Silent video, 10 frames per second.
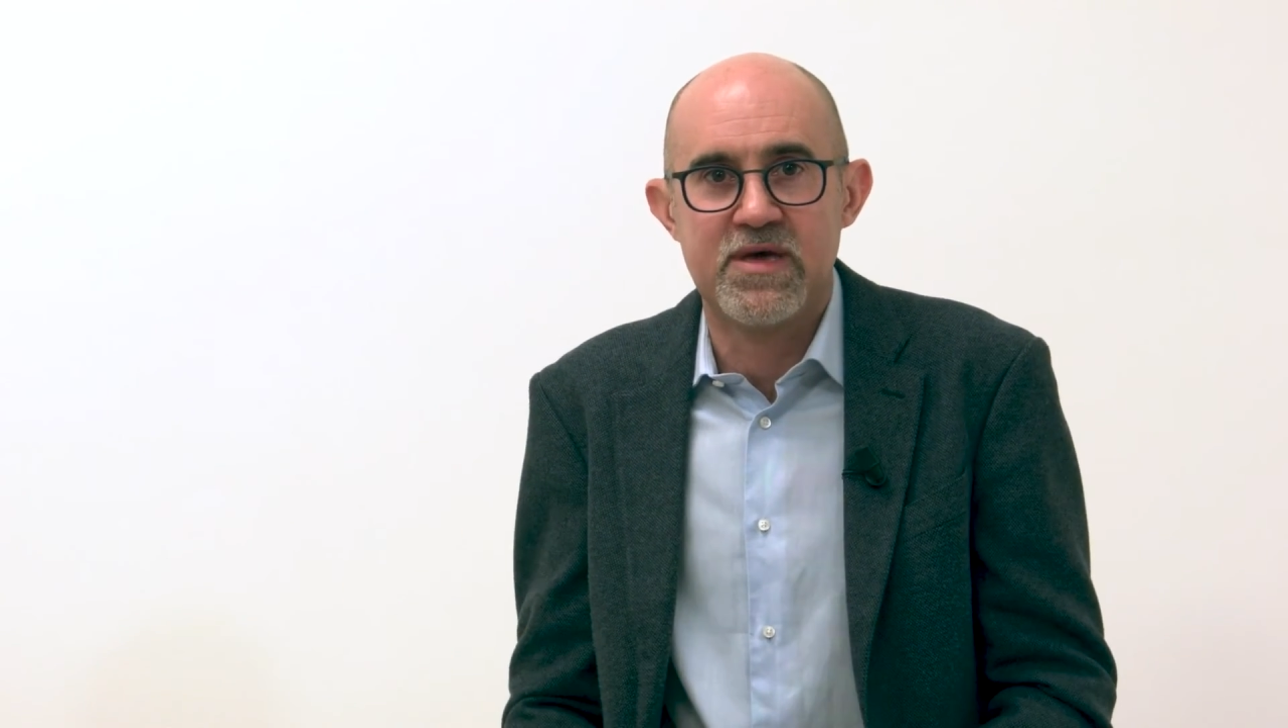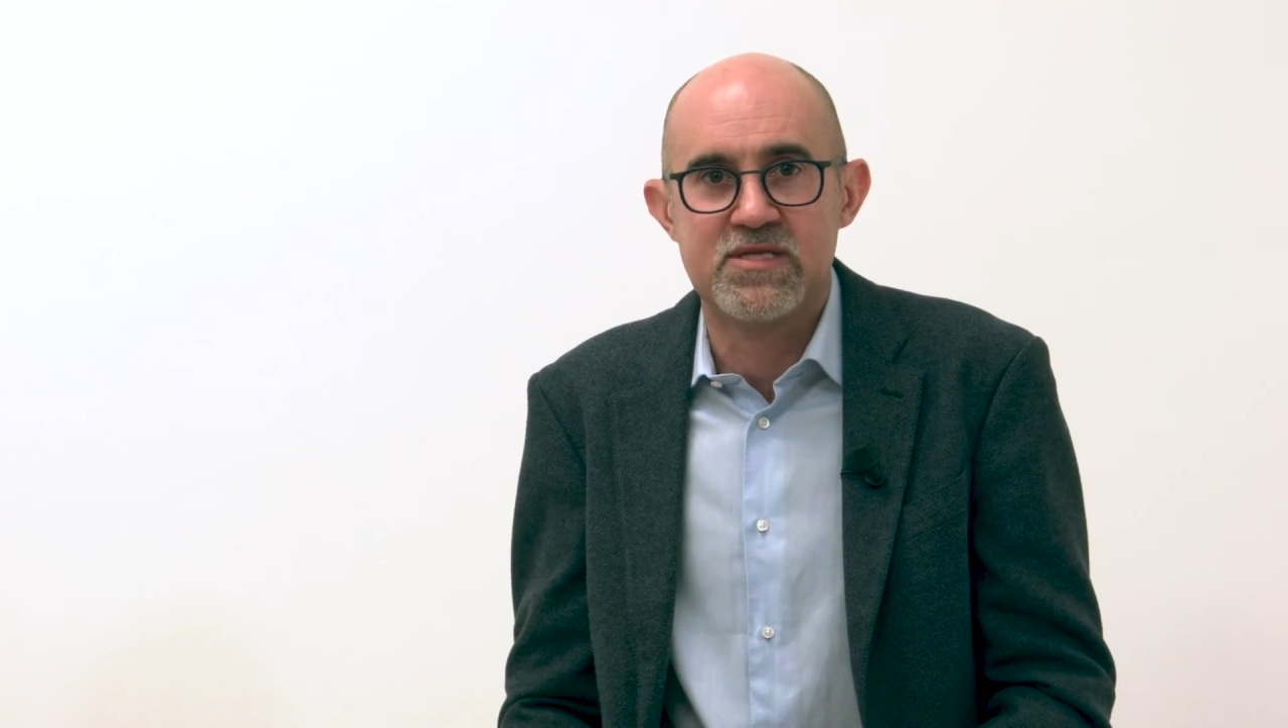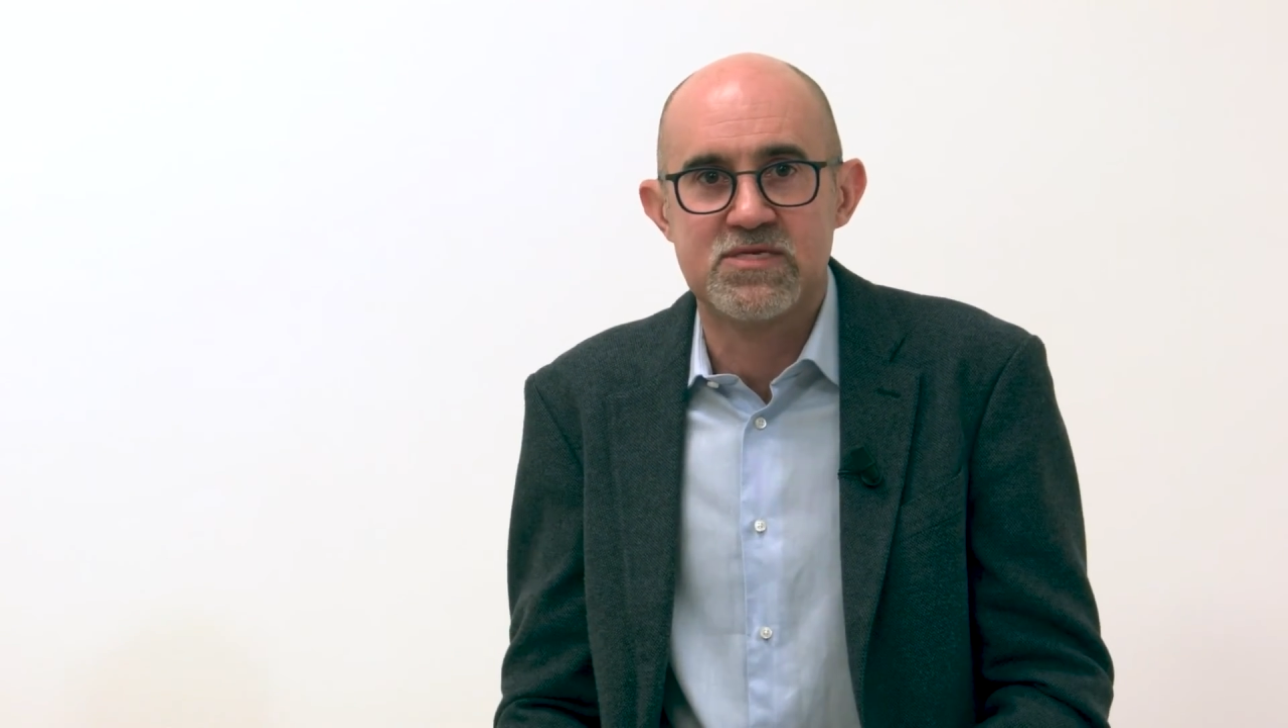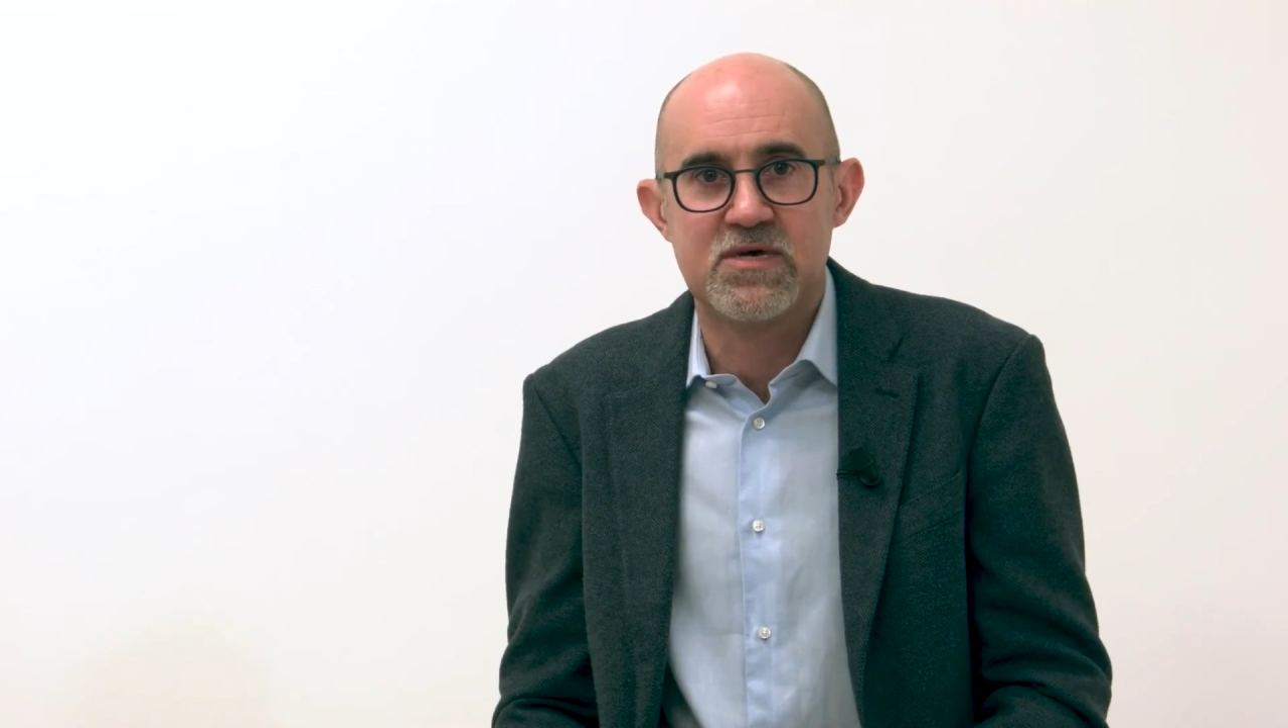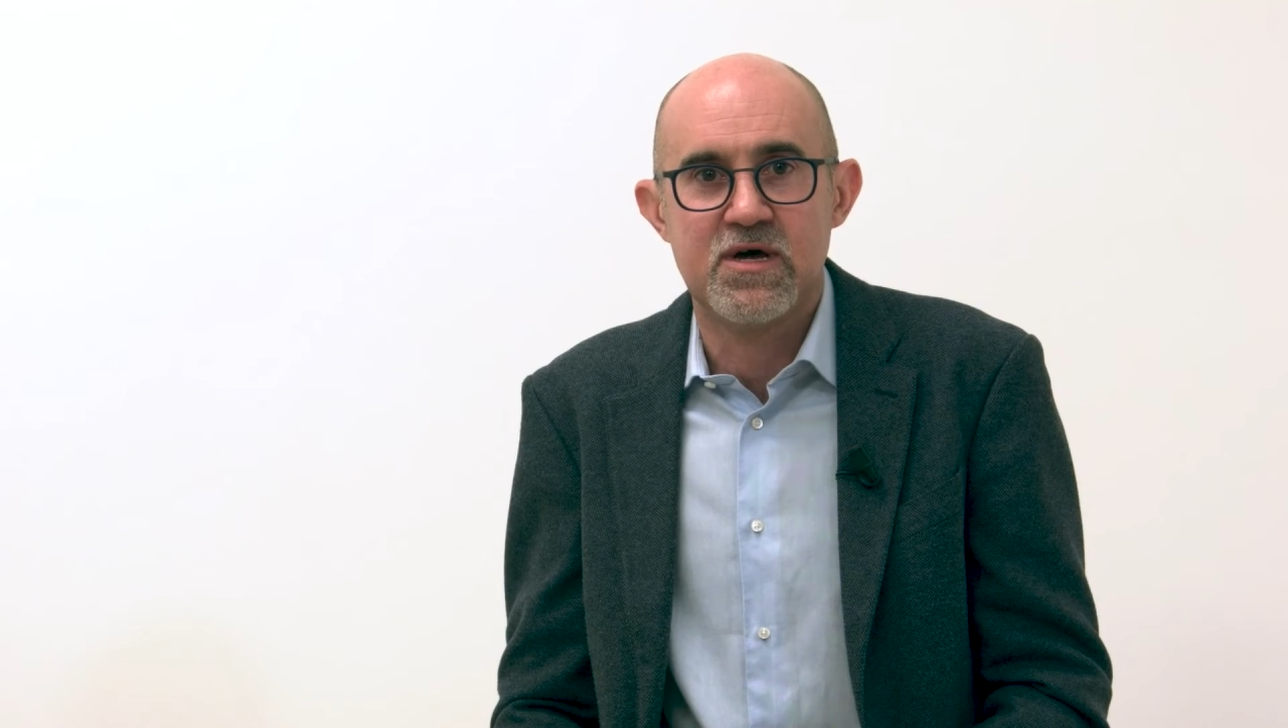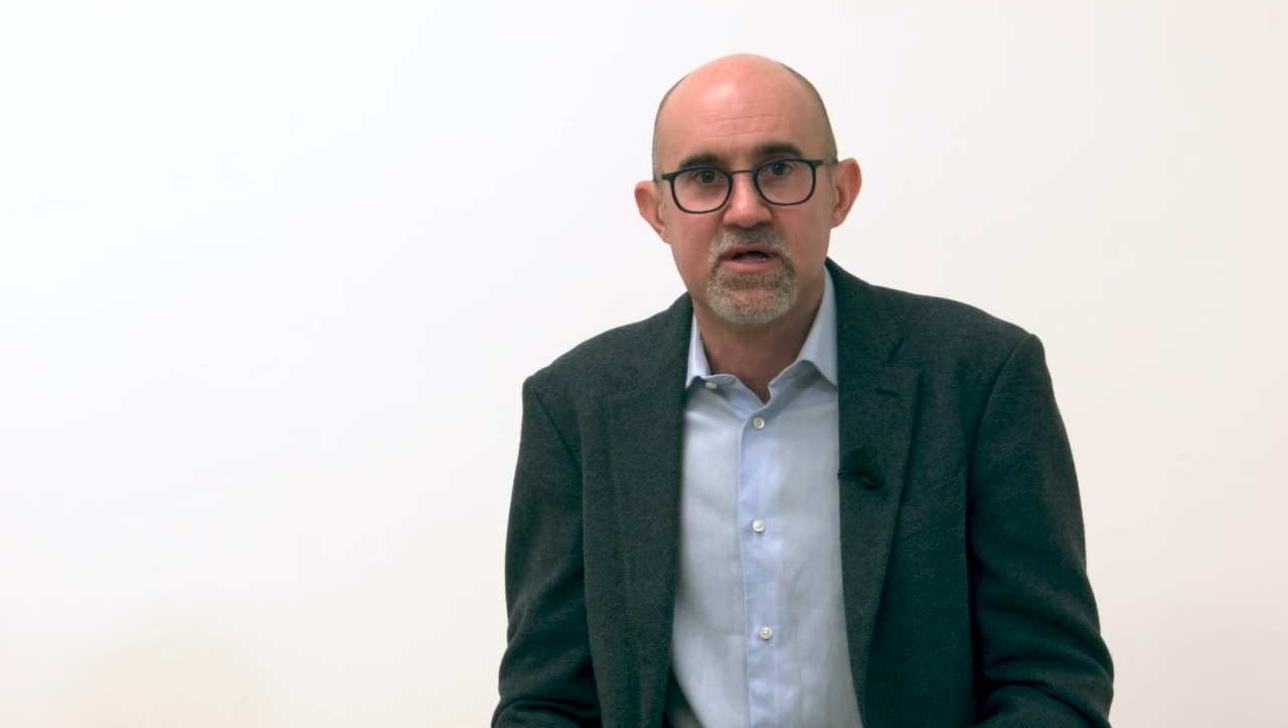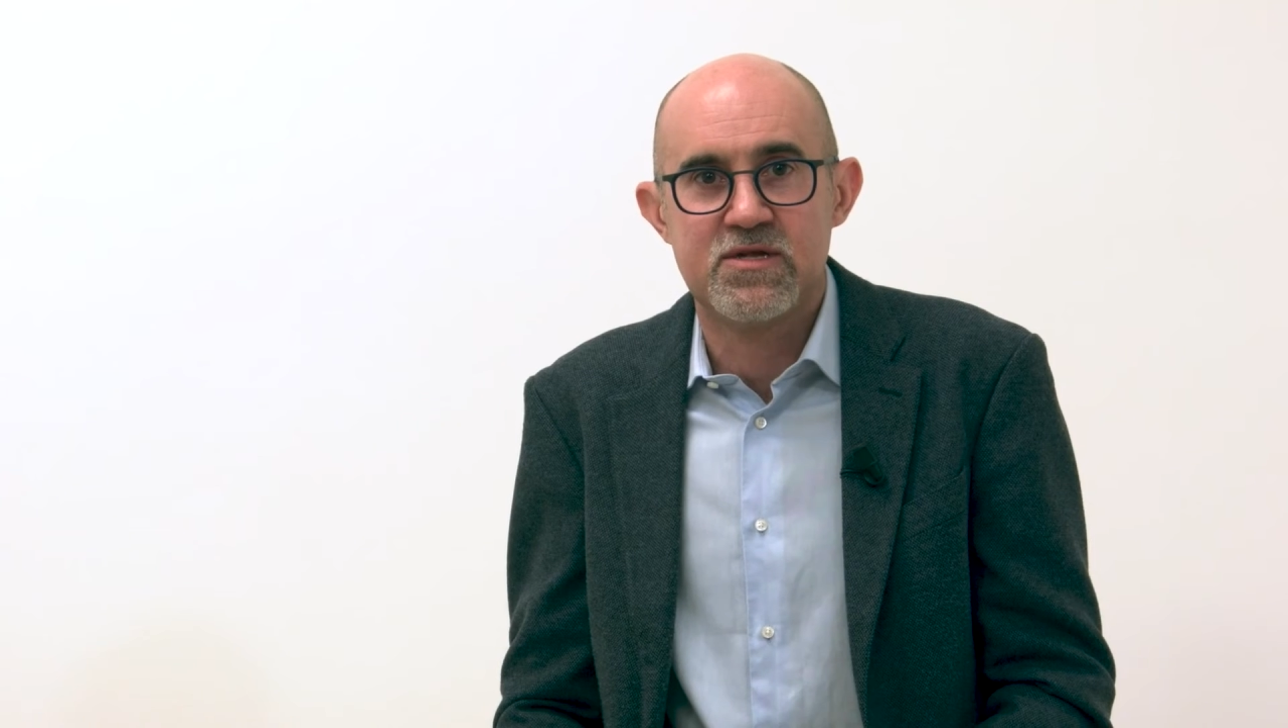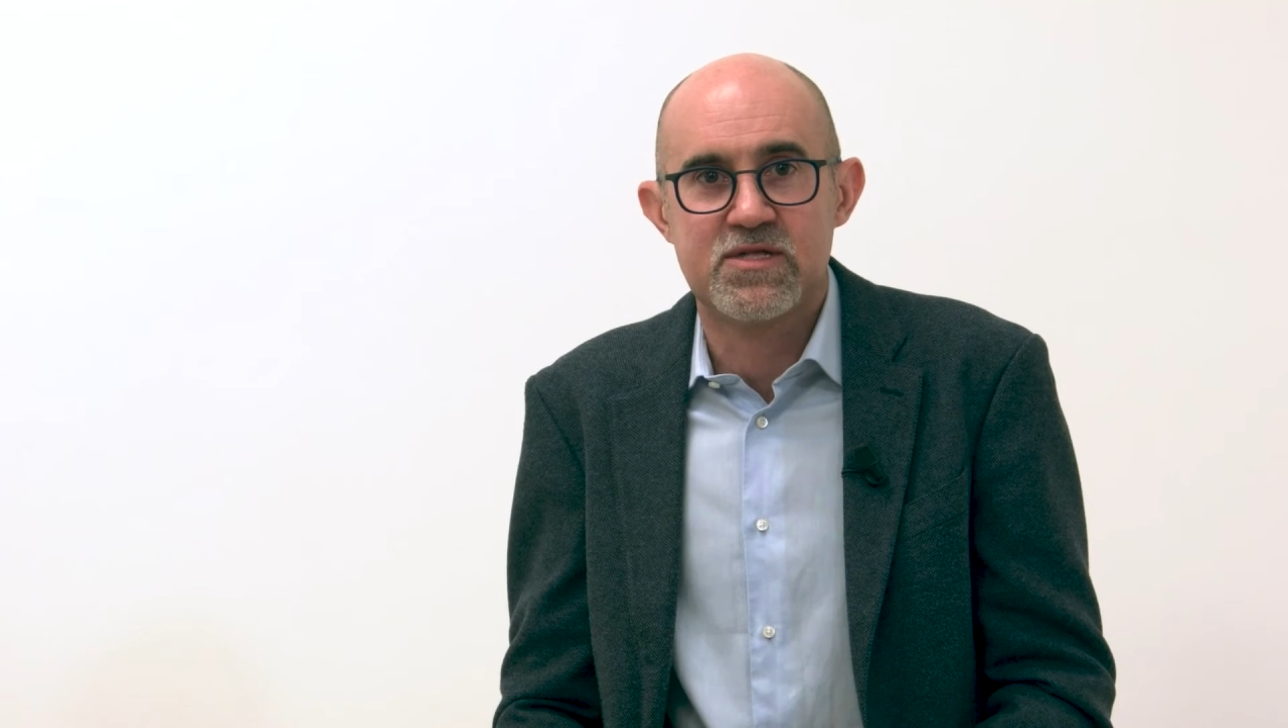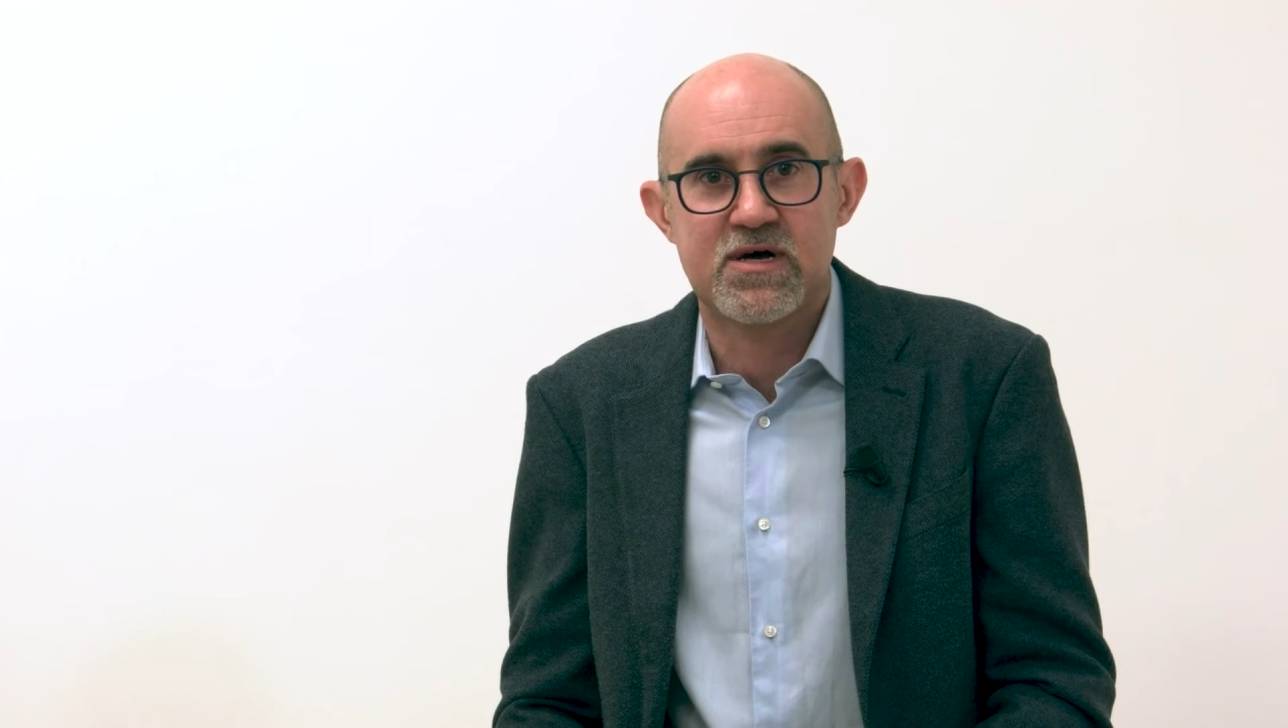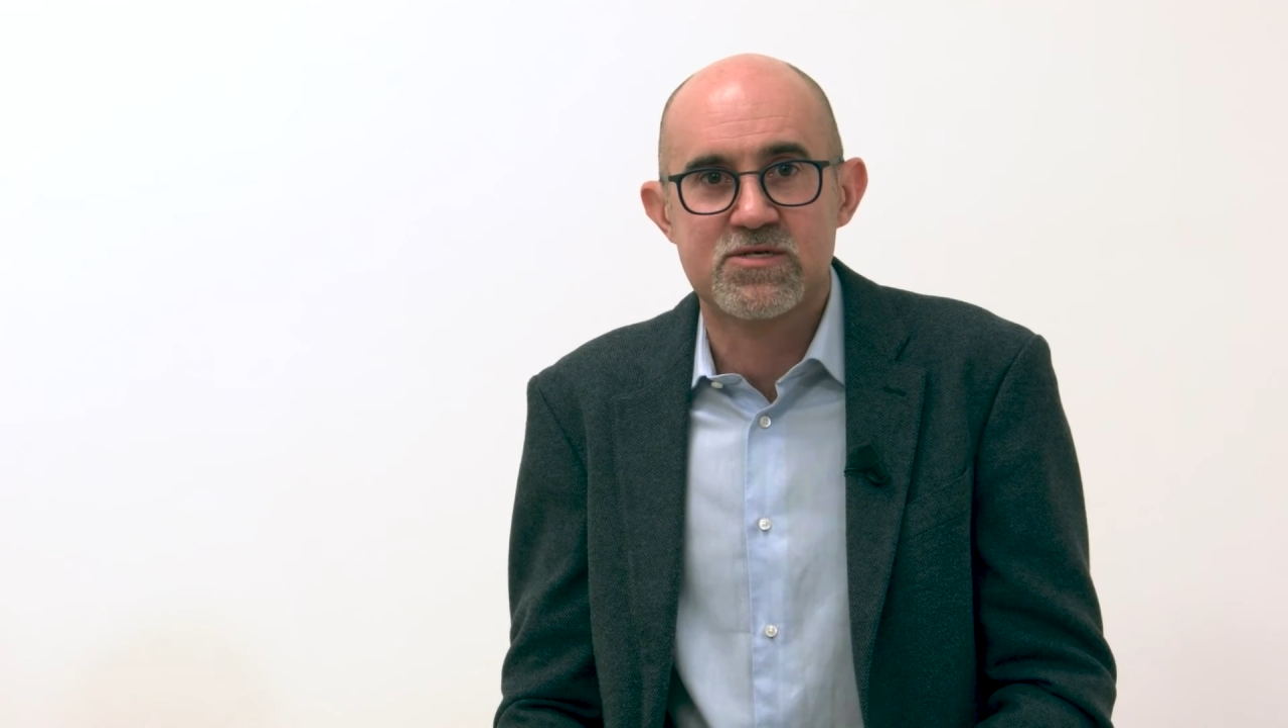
current